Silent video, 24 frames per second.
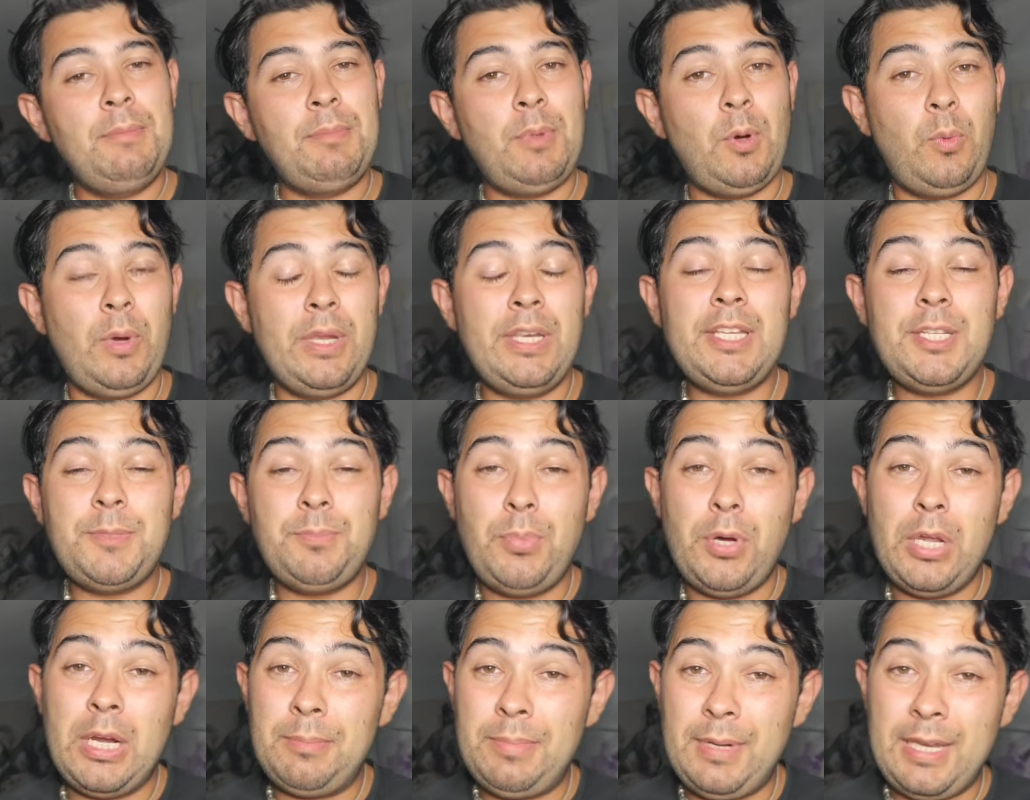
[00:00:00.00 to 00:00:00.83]
But when it's
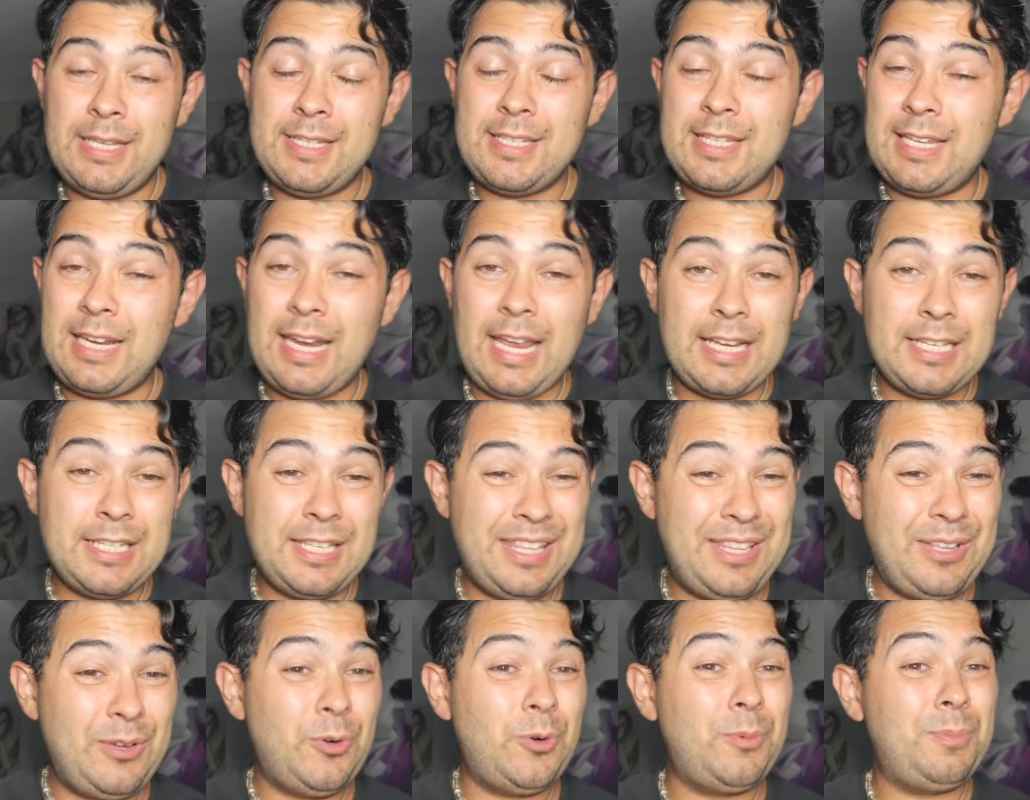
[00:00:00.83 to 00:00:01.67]
put up against the likes
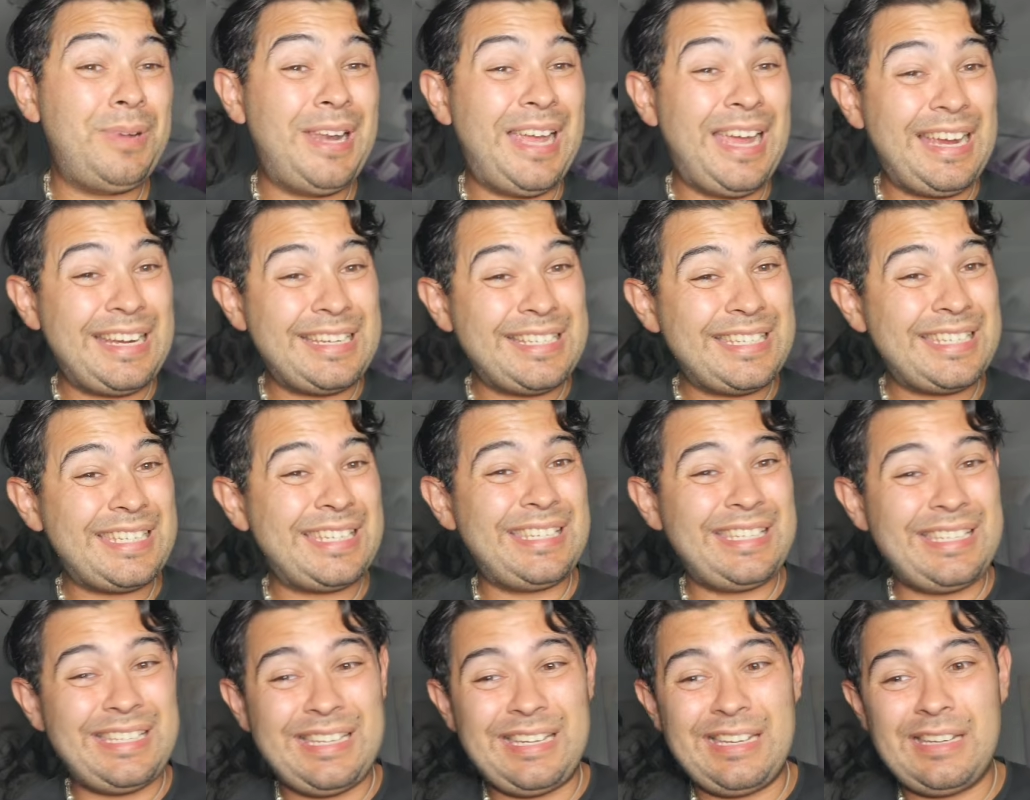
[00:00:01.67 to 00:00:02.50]
of the All Blacks,
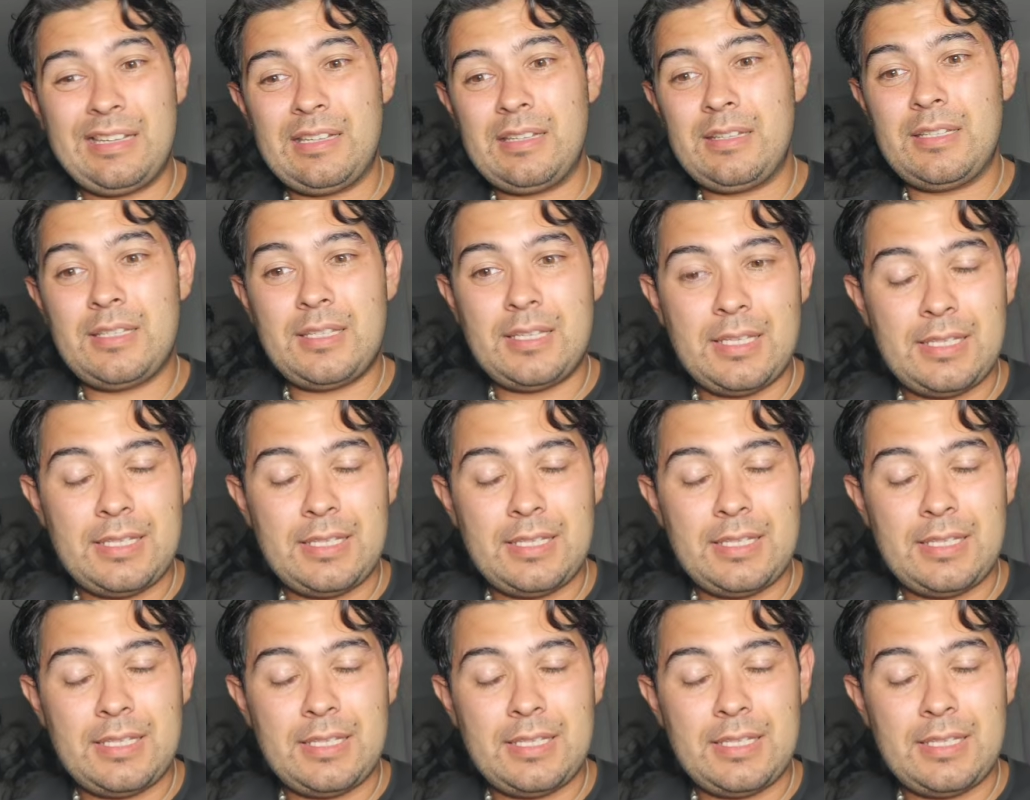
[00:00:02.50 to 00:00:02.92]
yeah,